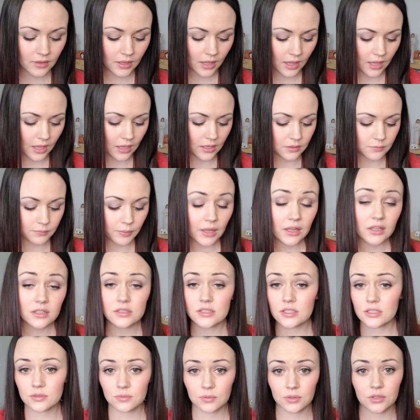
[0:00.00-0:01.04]
And Balance
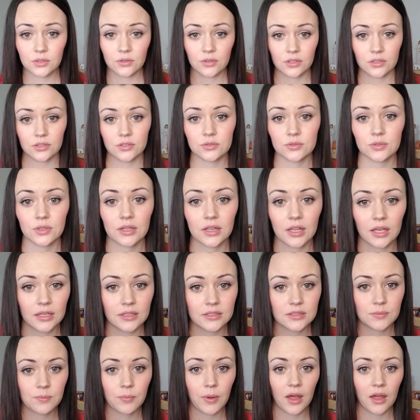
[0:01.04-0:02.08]
is one you can use with
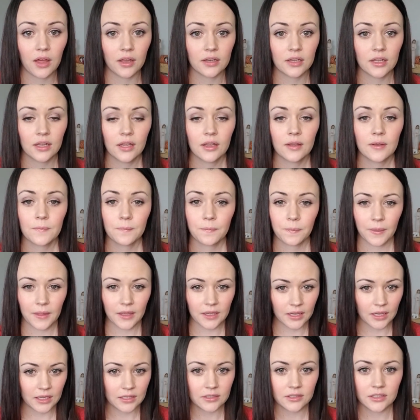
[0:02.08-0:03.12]
kids, but
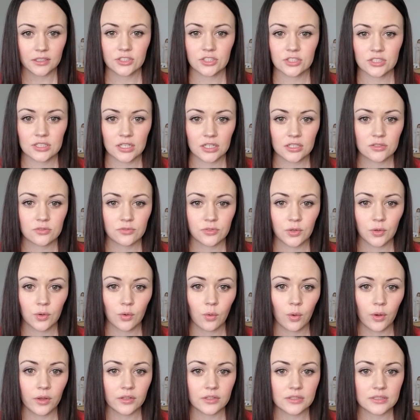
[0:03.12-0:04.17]
again, it just has
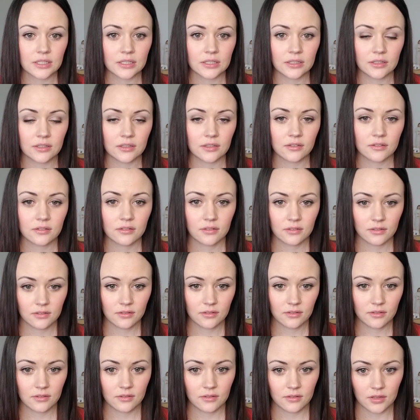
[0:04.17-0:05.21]
fewer oils in
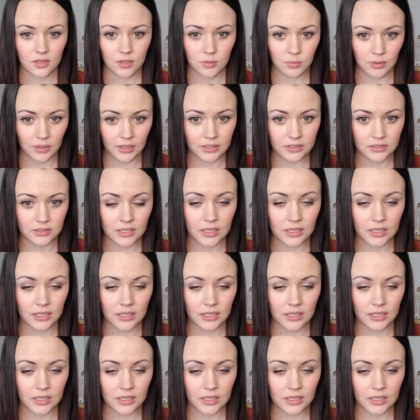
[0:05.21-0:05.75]
the blend